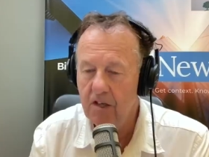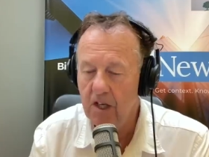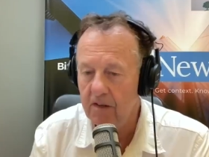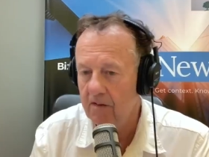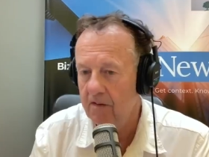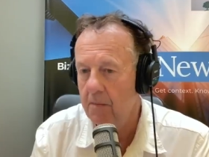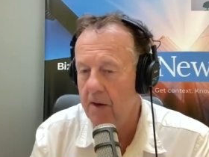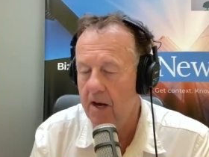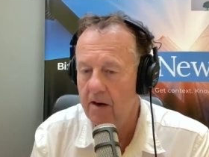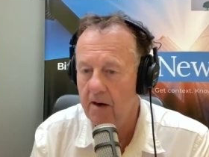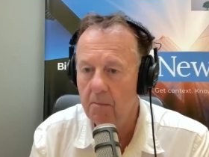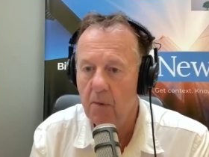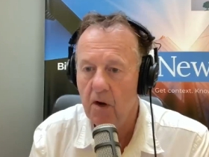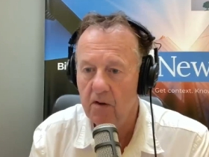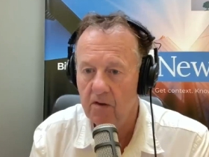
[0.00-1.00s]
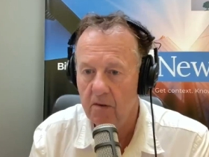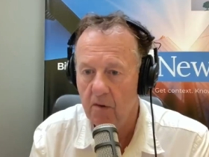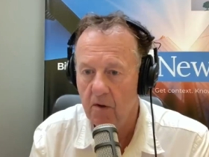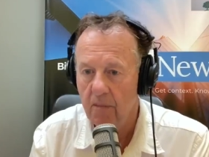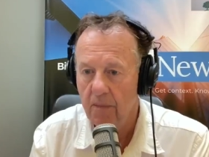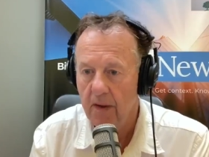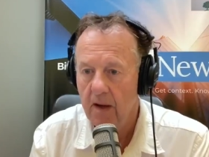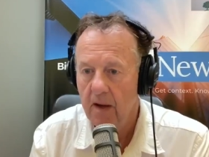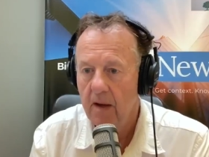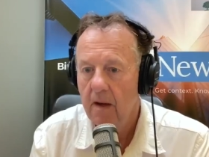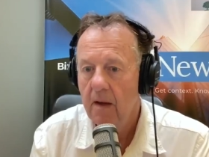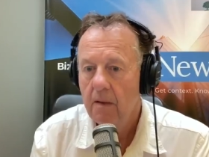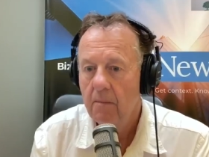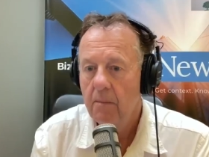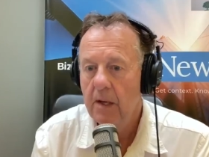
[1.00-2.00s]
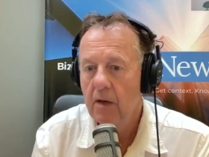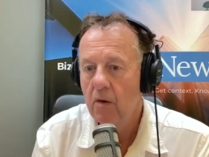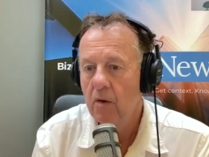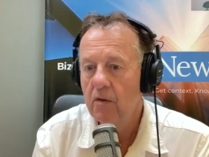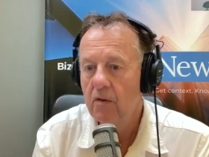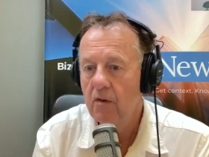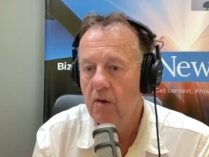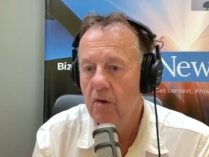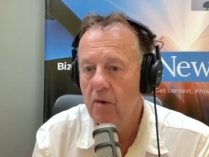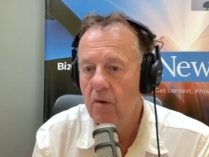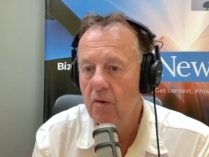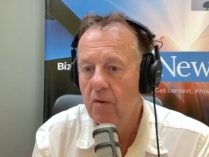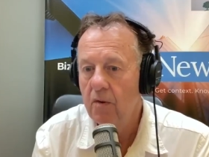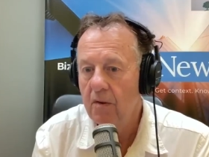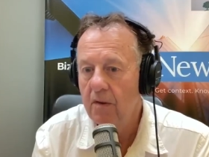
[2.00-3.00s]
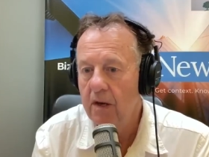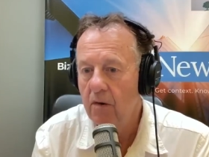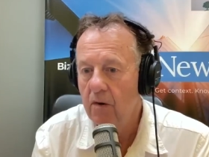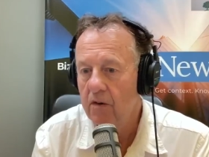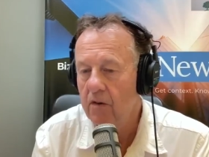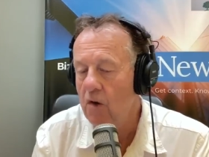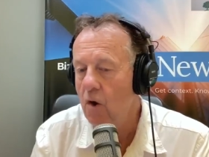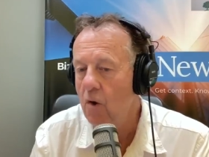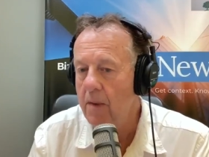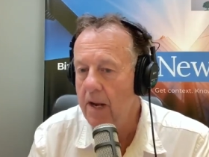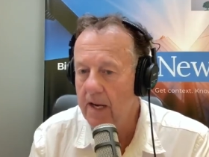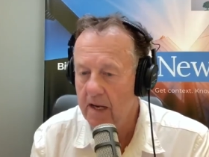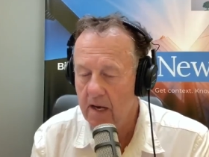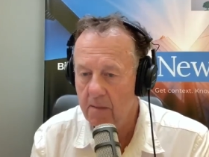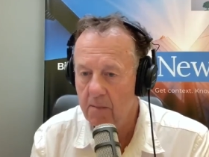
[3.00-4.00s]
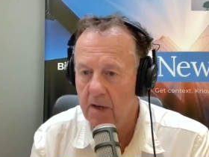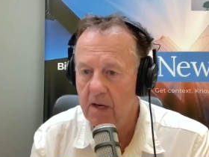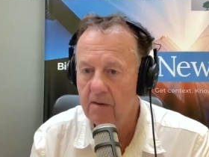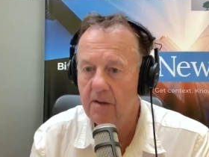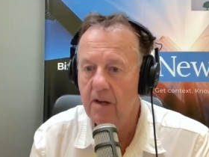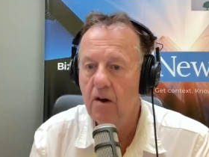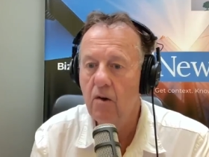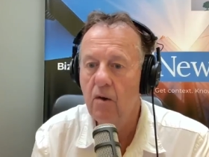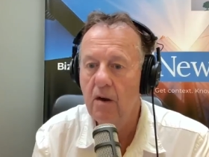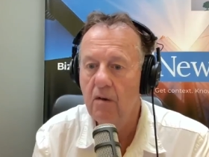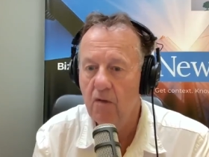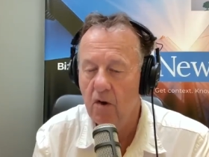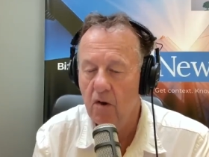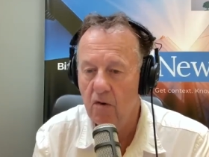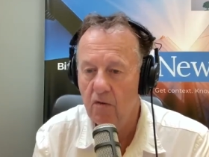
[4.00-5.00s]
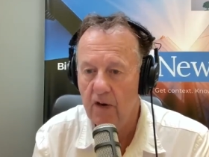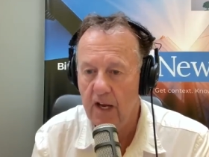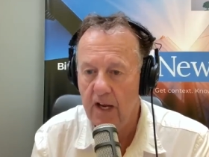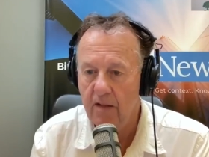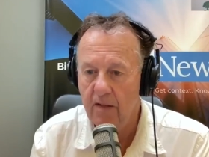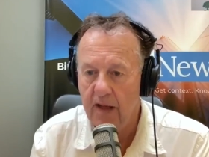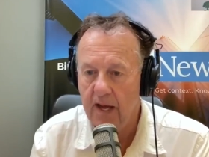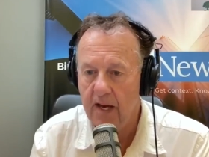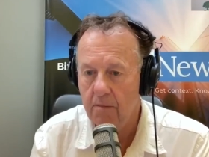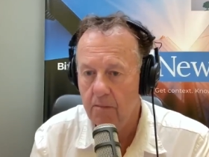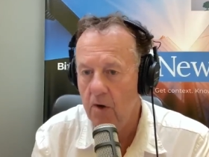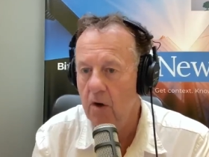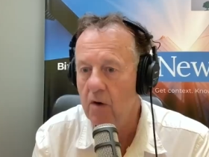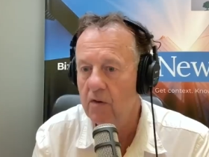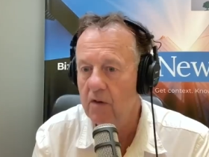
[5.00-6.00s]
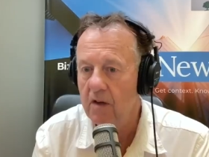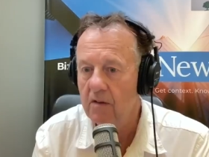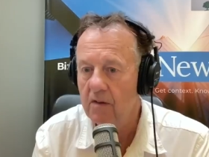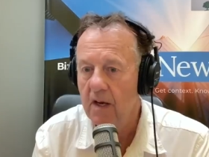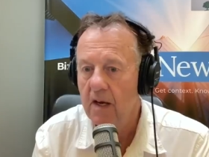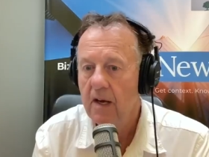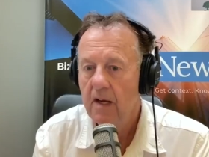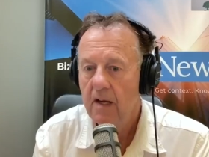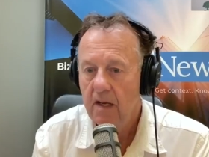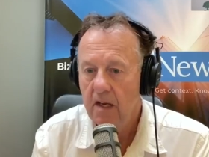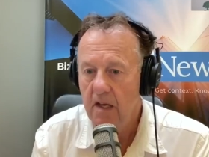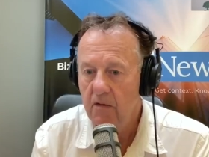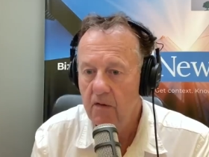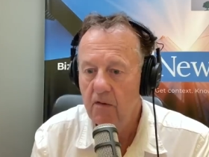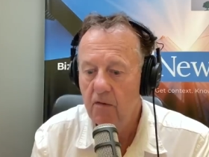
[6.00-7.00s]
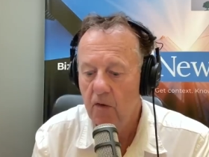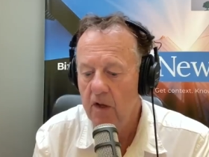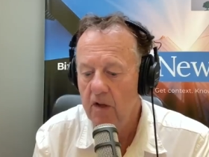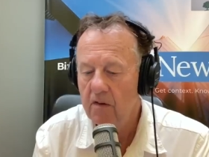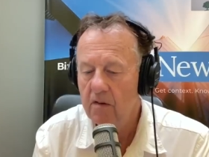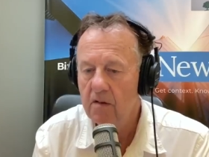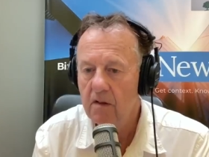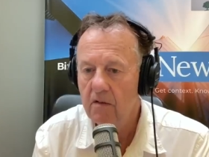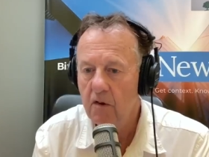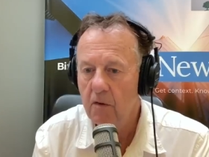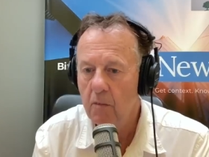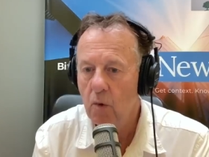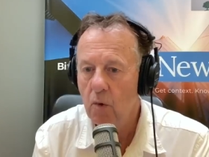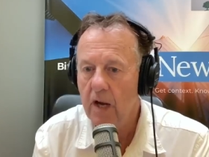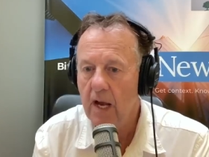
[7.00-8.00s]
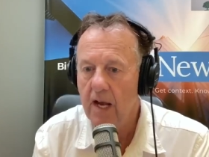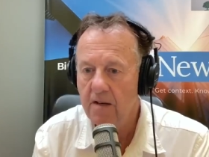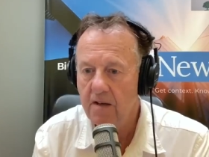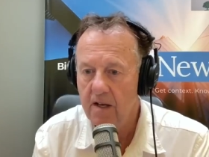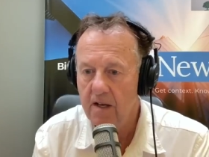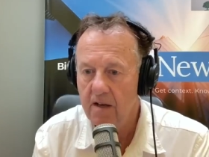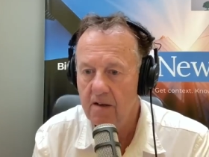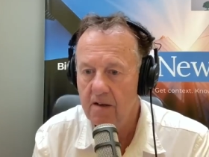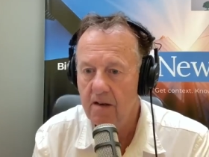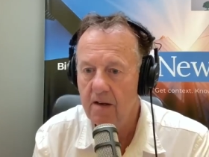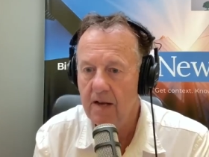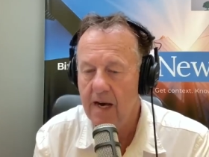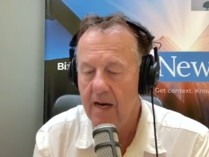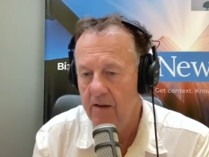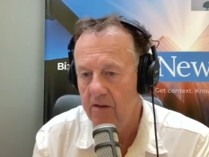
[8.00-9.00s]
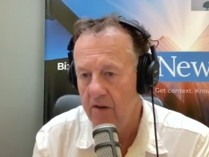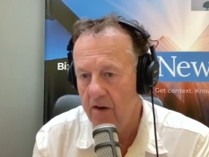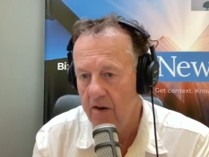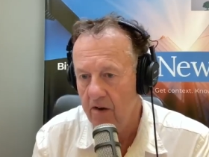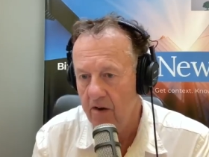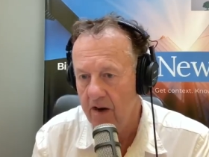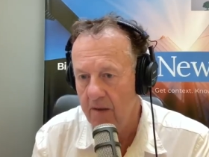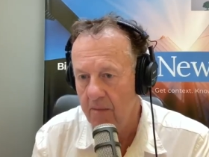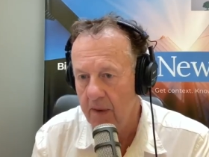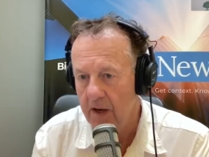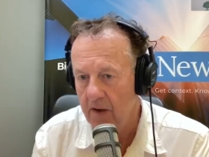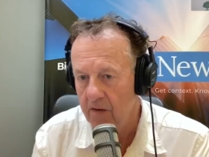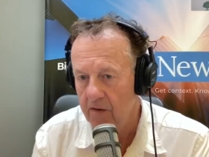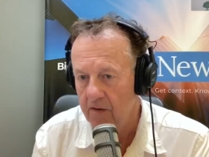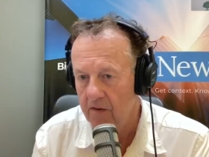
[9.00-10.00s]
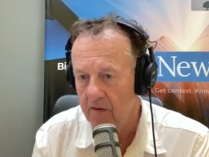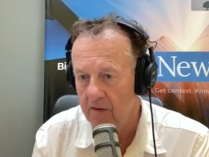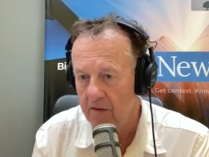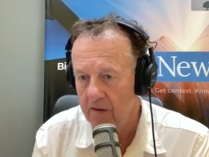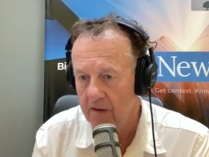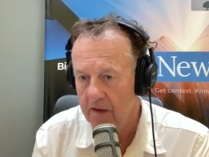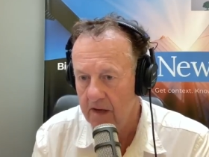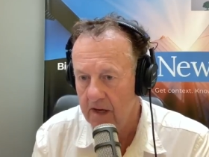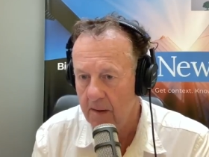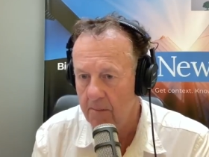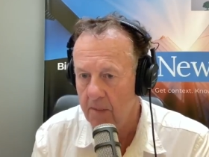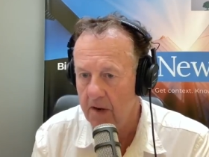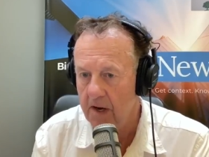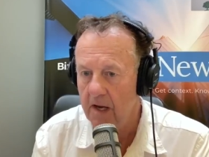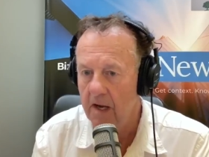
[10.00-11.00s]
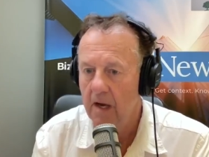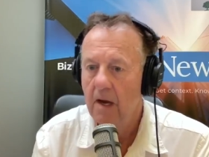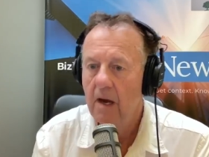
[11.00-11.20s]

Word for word: just about impossible because you there are so many companies that are involved in that process. Even for instance, if you bought AT and T, Alexander Graham Bell's company,